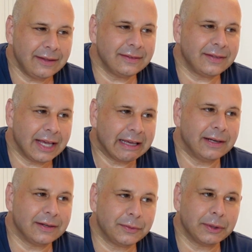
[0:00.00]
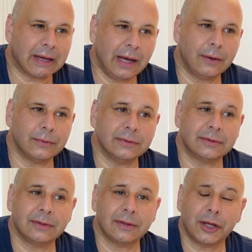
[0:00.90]
taken into
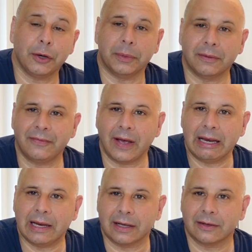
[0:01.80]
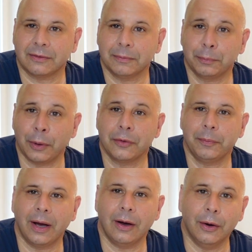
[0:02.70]
account human failings, both
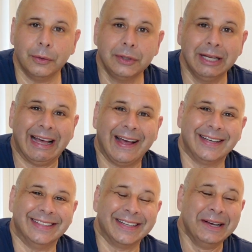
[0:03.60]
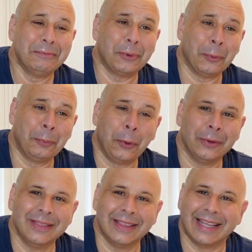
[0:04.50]
my own and, more
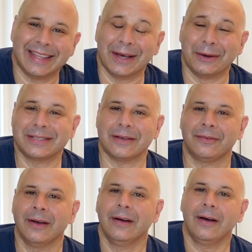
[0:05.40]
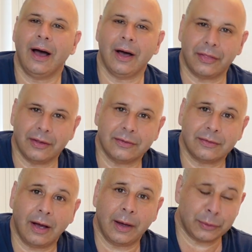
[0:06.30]
importantly, those of
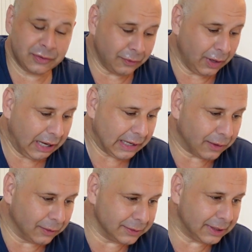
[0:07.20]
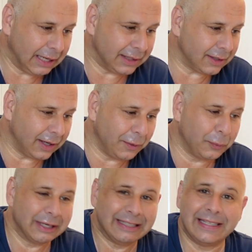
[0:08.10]
others I was relying on. And I don't
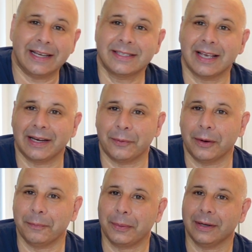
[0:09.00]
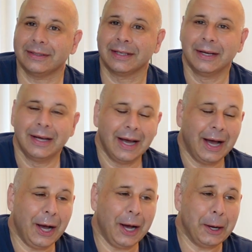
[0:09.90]
want to diss anyone, but
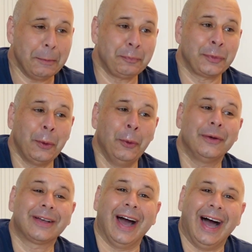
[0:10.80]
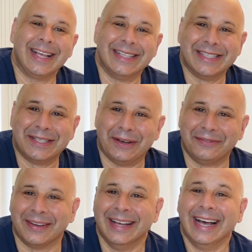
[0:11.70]
all kinds of